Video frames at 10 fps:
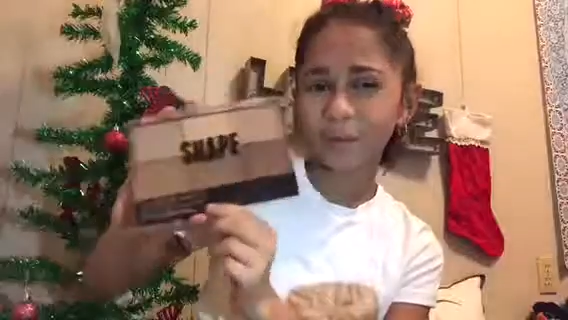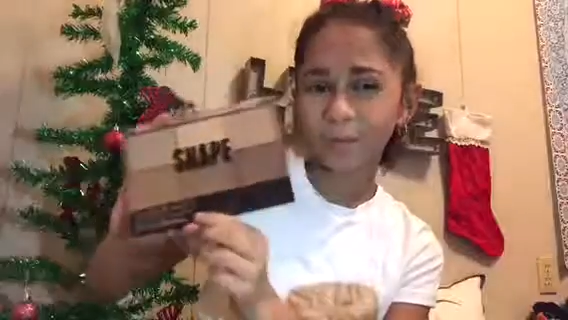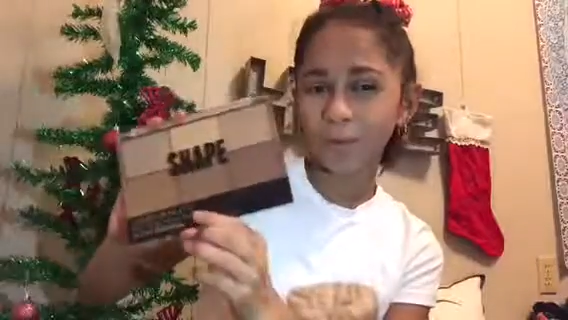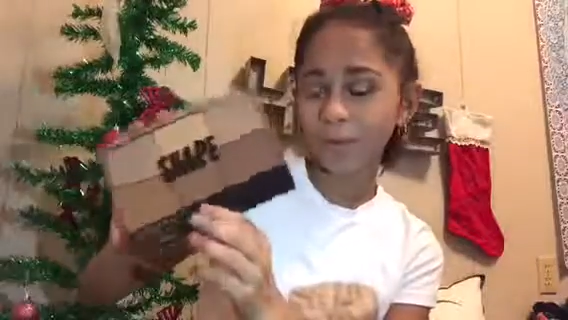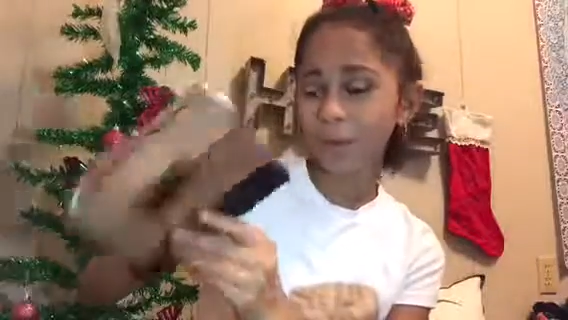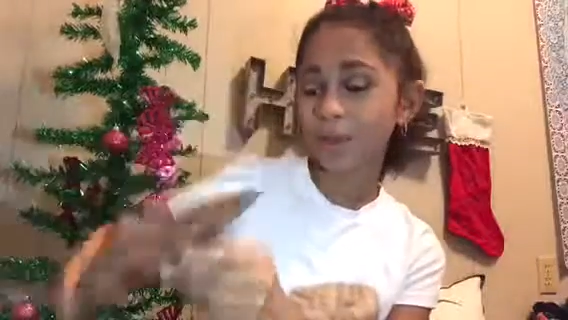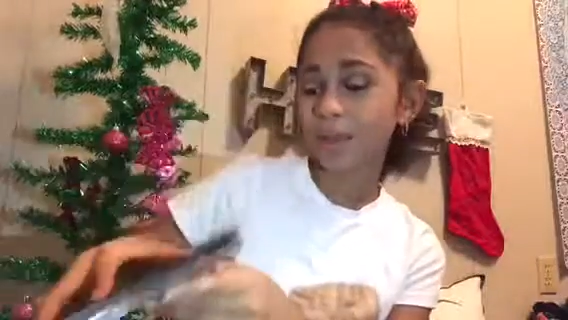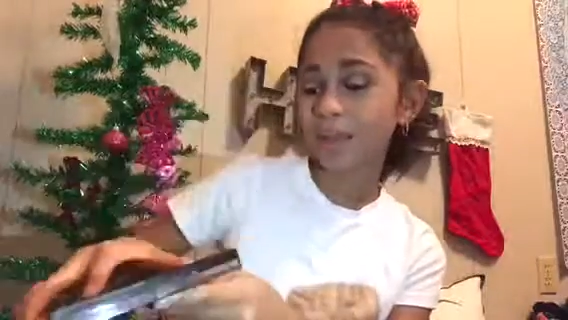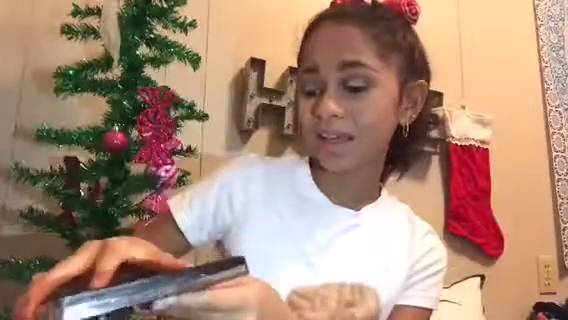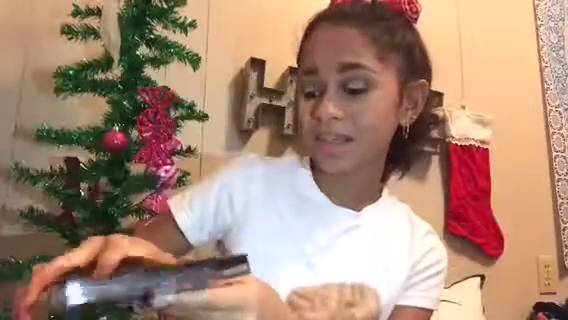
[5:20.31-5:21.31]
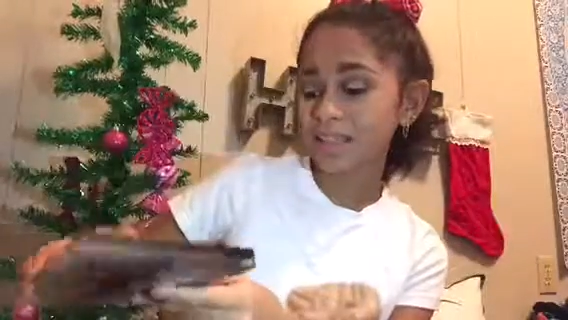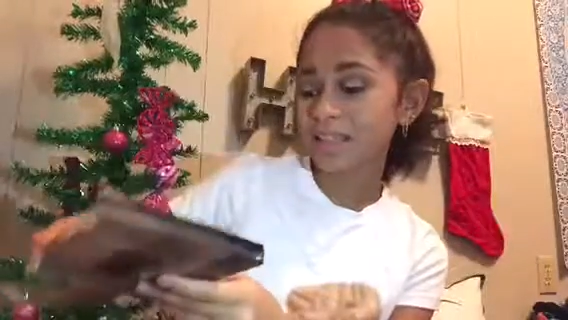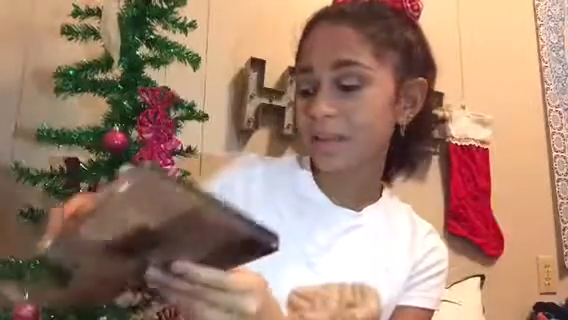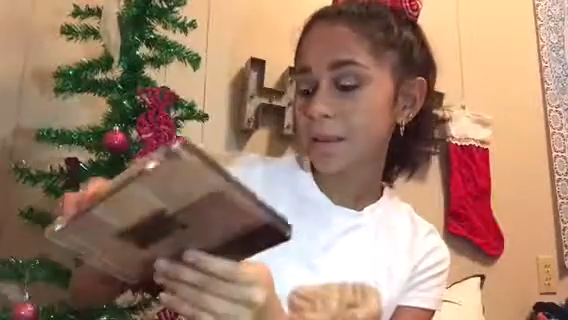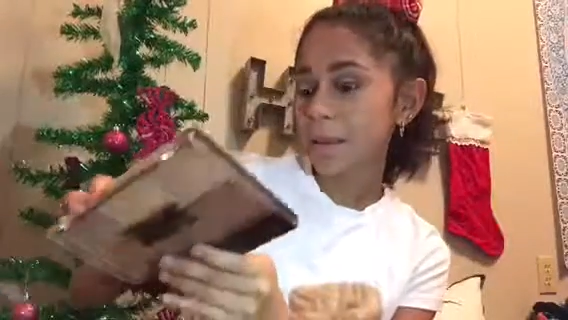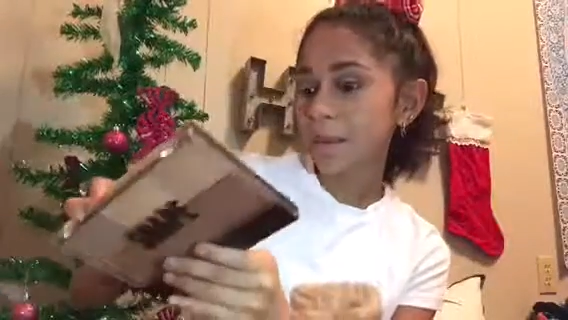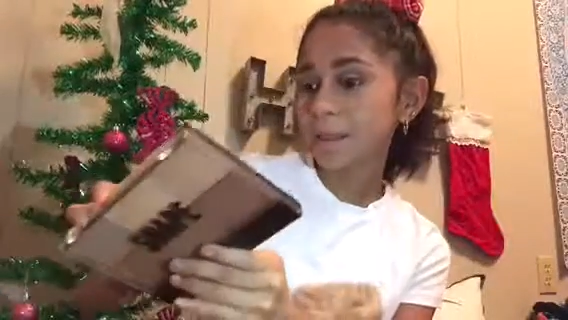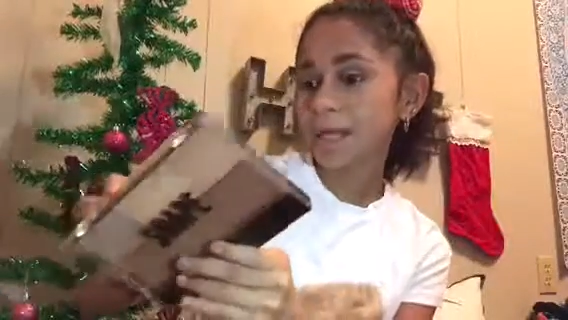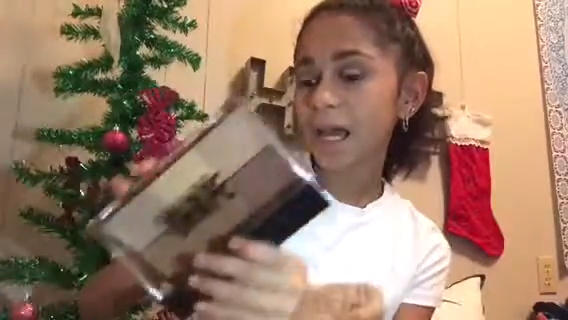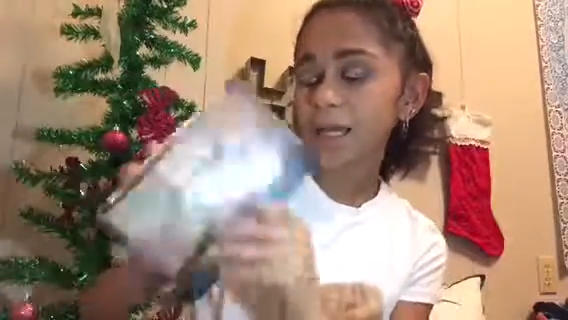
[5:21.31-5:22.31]
I don't know where you could get this,
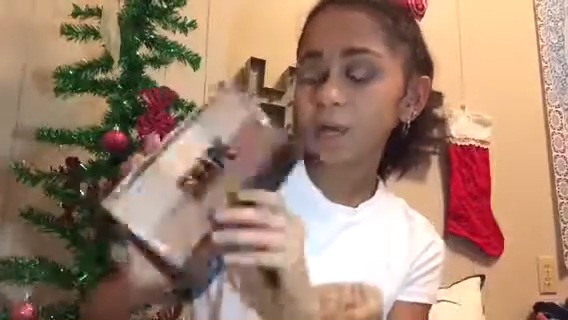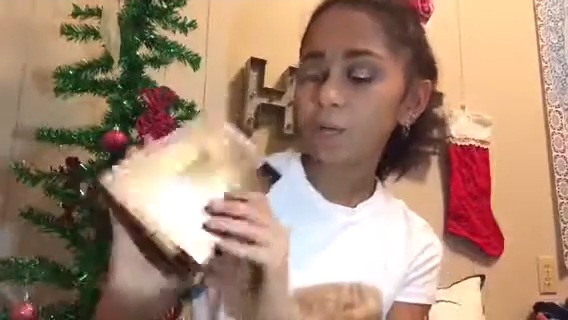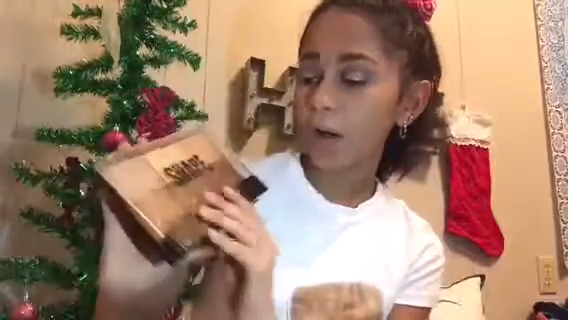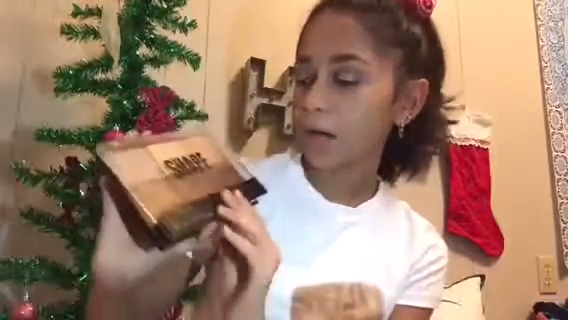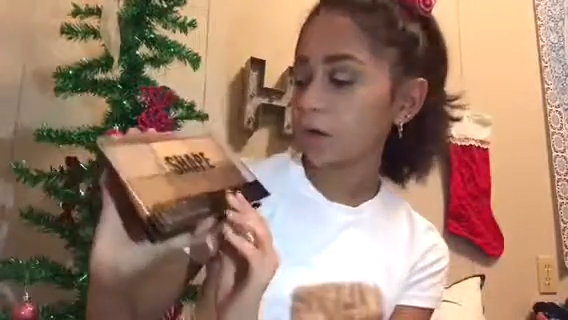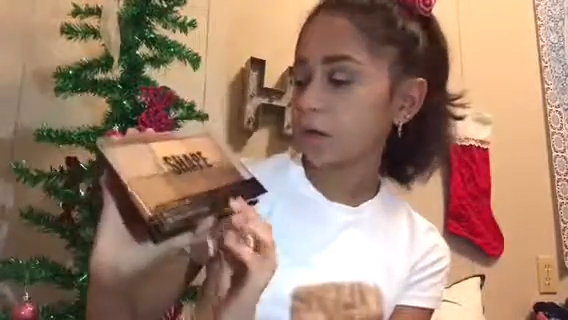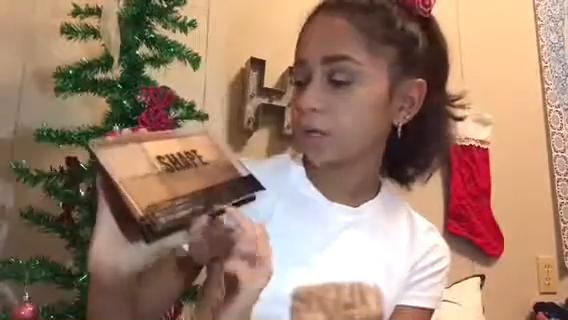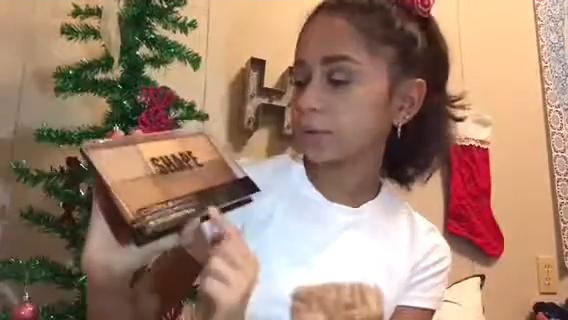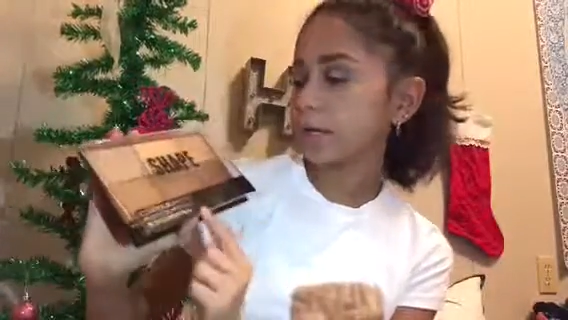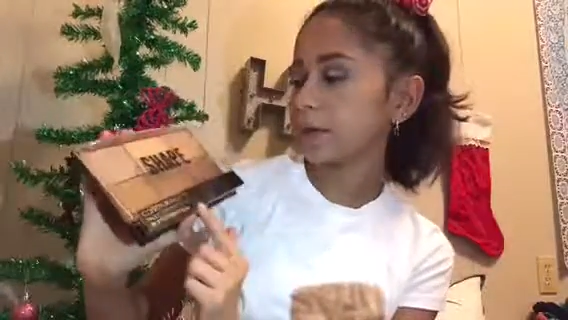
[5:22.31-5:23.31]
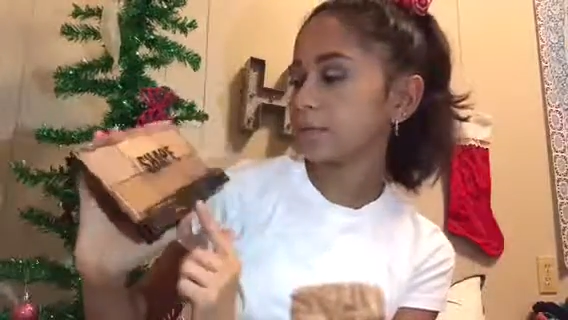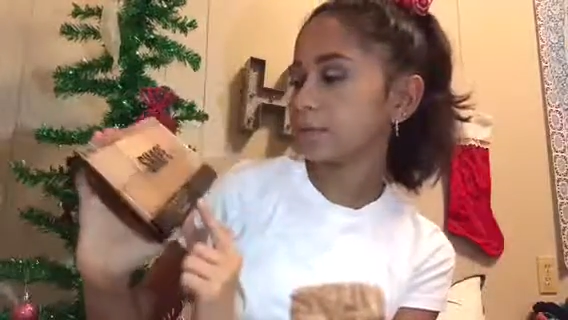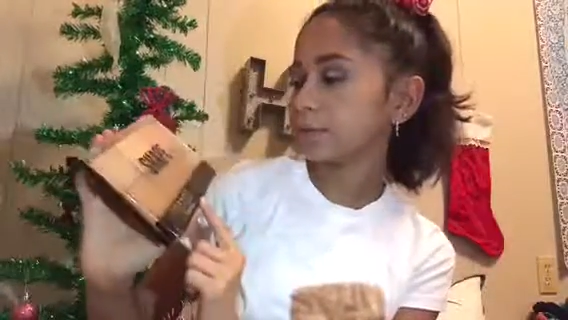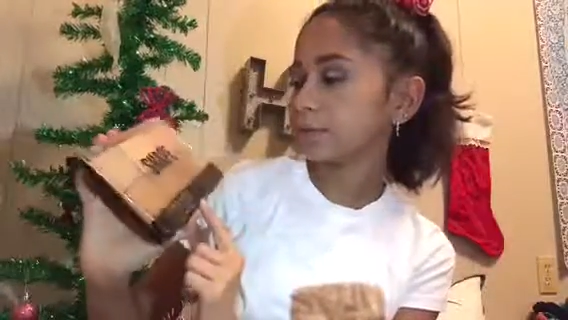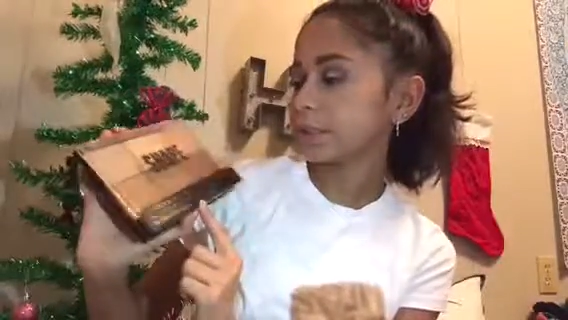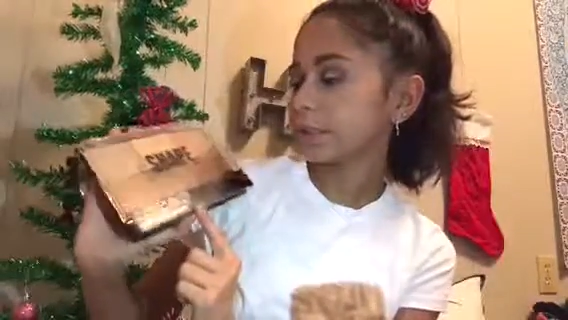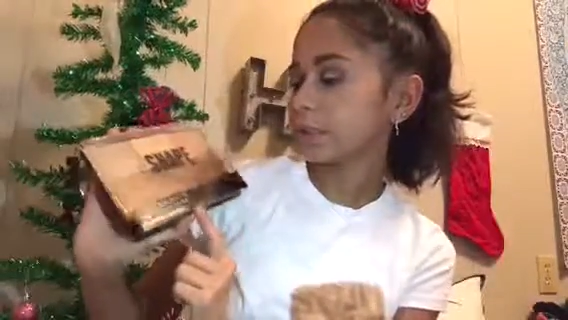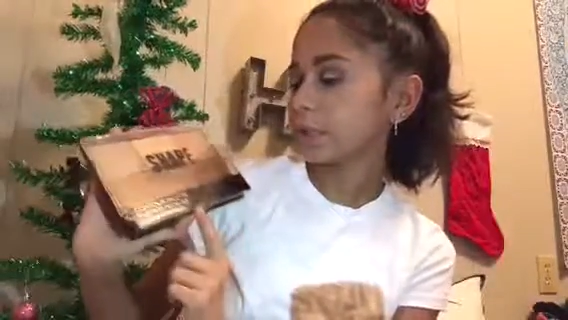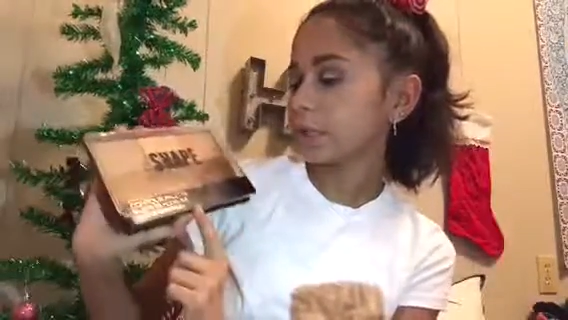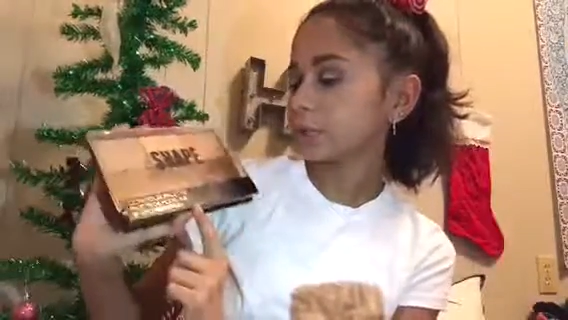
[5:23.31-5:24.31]
but I got it a while ago and I haven't used it
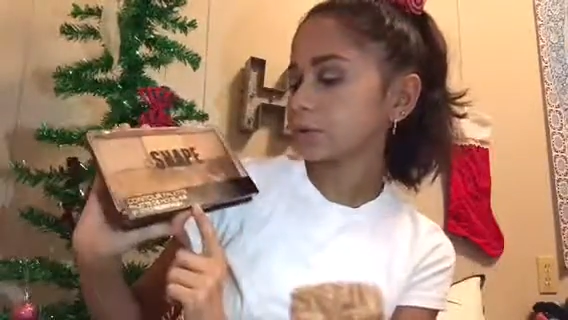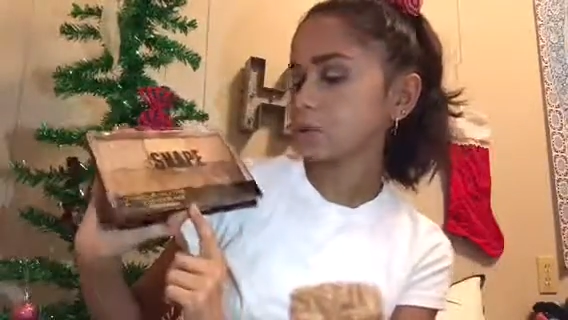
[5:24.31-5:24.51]
in a while.